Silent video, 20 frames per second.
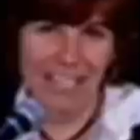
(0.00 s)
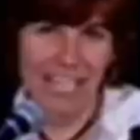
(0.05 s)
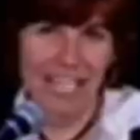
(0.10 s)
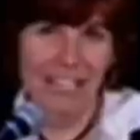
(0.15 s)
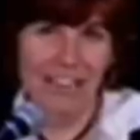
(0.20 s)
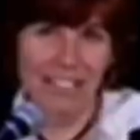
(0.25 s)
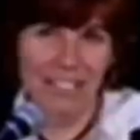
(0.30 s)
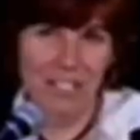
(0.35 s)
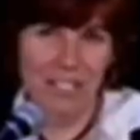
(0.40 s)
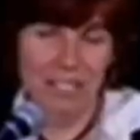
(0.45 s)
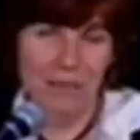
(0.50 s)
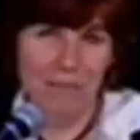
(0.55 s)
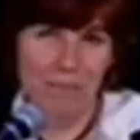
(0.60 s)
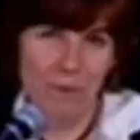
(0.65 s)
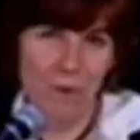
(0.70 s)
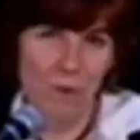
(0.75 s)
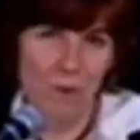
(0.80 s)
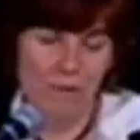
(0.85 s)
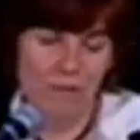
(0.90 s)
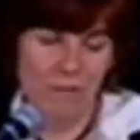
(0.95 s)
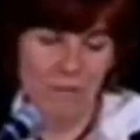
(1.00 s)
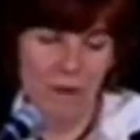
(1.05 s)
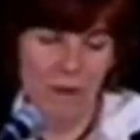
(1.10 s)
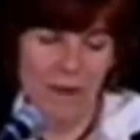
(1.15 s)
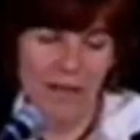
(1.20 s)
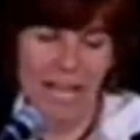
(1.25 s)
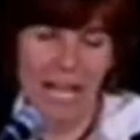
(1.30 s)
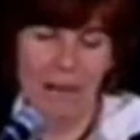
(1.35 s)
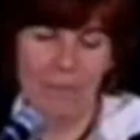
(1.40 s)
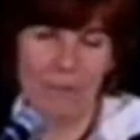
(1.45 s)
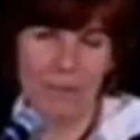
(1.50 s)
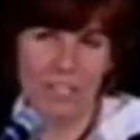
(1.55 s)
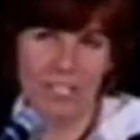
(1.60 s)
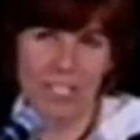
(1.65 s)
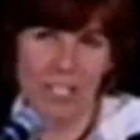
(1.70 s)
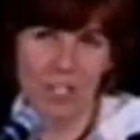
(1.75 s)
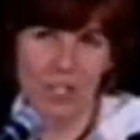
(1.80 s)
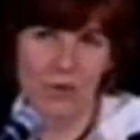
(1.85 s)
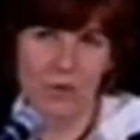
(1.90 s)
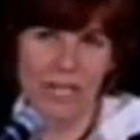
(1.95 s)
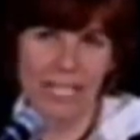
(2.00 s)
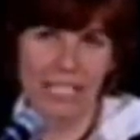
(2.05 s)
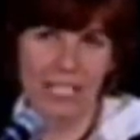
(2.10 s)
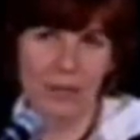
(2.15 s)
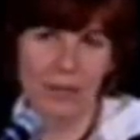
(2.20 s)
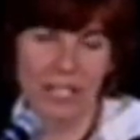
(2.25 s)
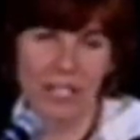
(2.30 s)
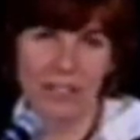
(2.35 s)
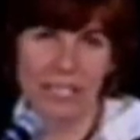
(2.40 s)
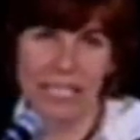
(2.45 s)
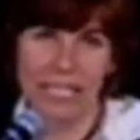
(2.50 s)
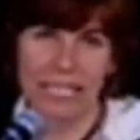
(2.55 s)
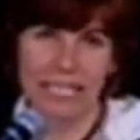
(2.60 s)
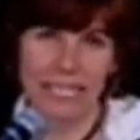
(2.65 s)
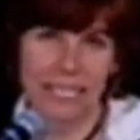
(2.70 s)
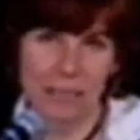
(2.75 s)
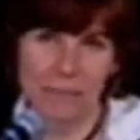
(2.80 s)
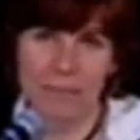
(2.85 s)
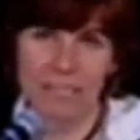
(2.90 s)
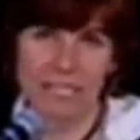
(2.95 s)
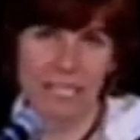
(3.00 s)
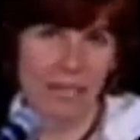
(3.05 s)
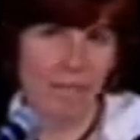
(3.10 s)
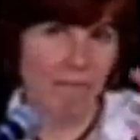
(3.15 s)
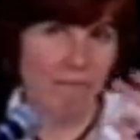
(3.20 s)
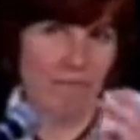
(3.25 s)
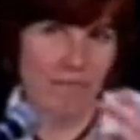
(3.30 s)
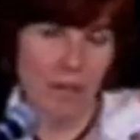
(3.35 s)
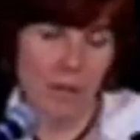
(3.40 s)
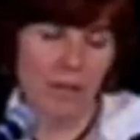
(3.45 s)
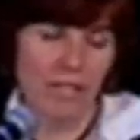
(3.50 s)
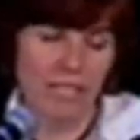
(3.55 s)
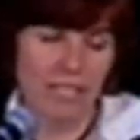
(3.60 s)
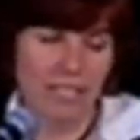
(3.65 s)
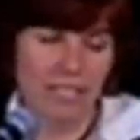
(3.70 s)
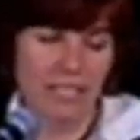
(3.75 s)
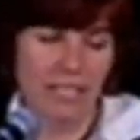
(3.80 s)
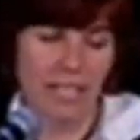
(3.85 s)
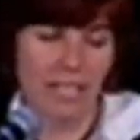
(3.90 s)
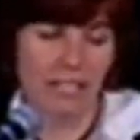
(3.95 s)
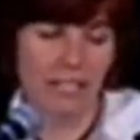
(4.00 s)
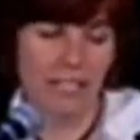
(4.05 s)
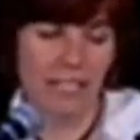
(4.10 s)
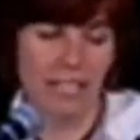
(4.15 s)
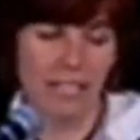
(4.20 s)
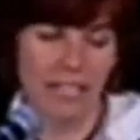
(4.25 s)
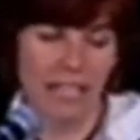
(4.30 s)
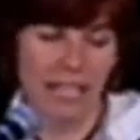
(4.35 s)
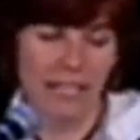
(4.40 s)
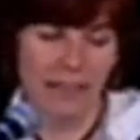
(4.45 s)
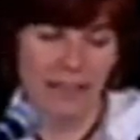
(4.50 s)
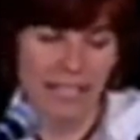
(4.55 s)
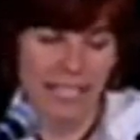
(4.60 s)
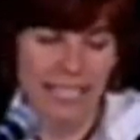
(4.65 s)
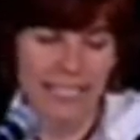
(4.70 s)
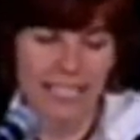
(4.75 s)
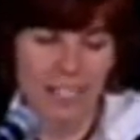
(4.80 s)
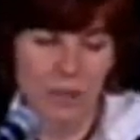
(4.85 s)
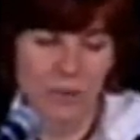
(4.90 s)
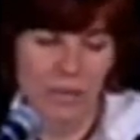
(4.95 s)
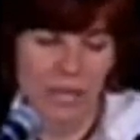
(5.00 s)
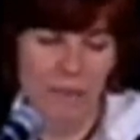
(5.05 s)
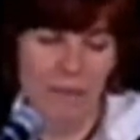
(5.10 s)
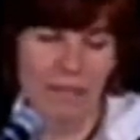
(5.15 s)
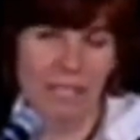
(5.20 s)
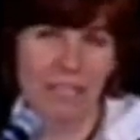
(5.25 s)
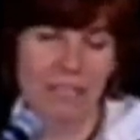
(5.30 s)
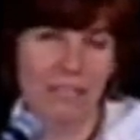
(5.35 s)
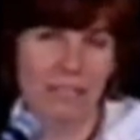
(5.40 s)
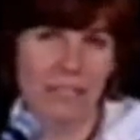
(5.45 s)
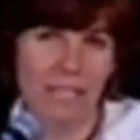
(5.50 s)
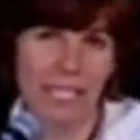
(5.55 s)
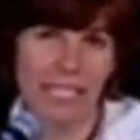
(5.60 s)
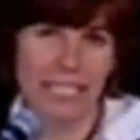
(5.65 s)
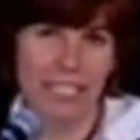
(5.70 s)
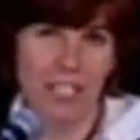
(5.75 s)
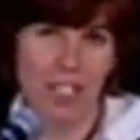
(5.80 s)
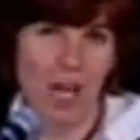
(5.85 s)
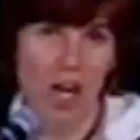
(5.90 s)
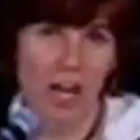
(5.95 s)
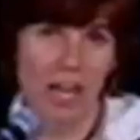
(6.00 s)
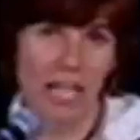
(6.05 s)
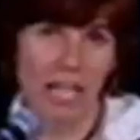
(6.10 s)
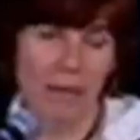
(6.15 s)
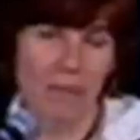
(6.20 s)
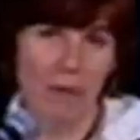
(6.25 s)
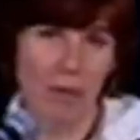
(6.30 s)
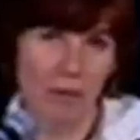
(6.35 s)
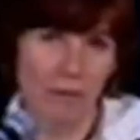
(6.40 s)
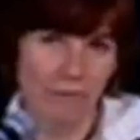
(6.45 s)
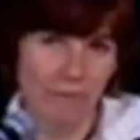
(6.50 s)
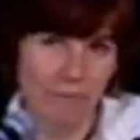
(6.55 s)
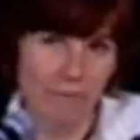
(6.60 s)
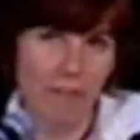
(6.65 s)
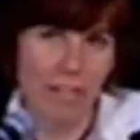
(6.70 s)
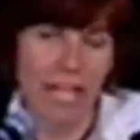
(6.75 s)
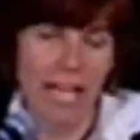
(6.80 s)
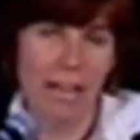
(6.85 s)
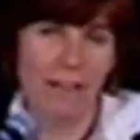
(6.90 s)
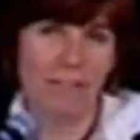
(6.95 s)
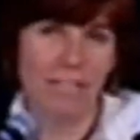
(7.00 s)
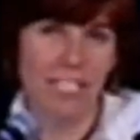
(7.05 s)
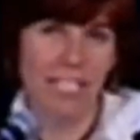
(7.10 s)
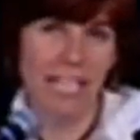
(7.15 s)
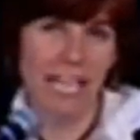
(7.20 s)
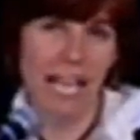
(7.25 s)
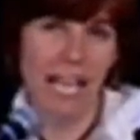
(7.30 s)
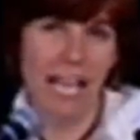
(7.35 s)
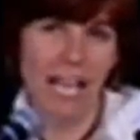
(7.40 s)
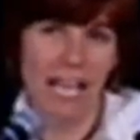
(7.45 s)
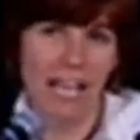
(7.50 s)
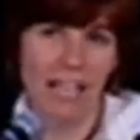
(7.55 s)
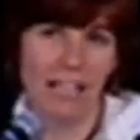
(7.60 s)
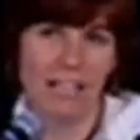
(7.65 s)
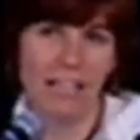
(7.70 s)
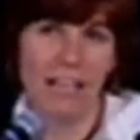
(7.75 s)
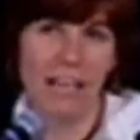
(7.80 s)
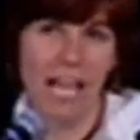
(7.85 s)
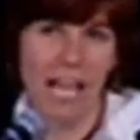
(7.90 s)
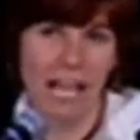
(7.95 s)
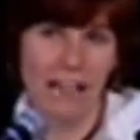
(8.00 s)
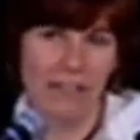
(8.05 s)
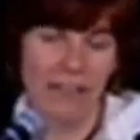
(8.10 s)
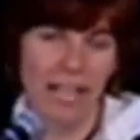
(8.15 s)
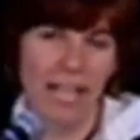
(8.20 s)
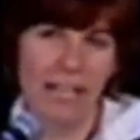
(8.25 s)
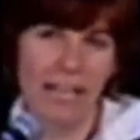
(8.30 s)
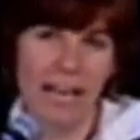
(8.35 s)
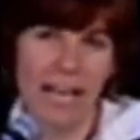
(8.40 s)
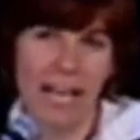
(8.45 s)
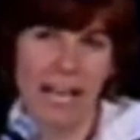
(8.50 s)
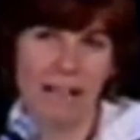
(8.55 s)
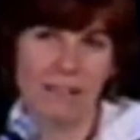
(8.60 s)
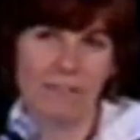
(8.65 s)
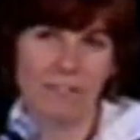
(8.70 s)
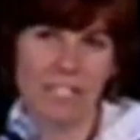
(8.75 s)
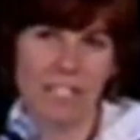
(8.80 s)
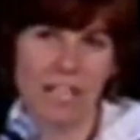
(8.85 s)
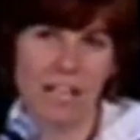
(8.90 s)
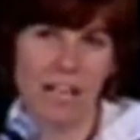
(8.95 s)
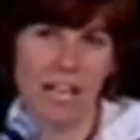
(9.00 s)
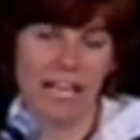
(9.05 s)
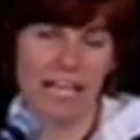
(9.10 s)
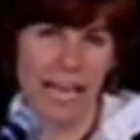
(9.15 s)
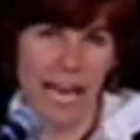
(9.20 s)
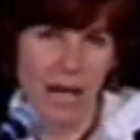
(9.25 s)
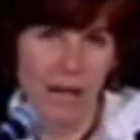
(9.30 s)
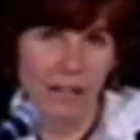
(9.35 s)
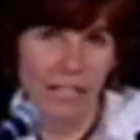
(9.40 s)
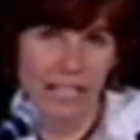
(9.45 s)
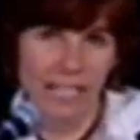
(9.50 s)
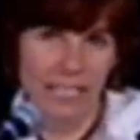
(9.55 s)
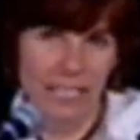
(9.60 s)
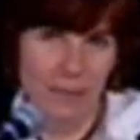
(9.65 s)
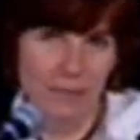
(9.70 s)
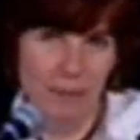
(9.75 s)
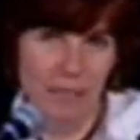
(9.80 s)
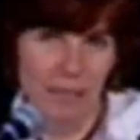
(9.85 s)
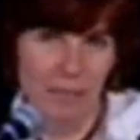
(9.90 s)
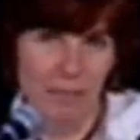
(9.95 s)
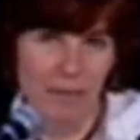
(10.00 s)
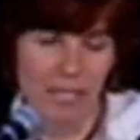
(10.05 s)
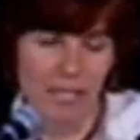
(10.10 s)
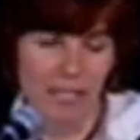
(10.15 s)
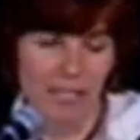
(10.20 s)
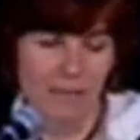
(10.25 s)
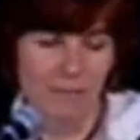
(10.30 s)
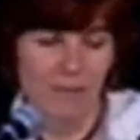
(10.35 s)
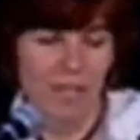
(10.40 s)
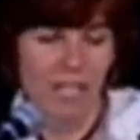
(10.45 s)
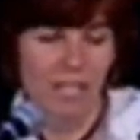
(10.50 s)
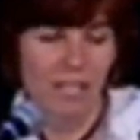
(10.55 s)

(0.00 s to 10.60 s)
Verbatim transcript: and he, this is a quote from Barry Appleton, a trade lawyer, and he sums it up very succinctly. In these agreements, and he's talking about the FTA and then NAFTA and now the SPP,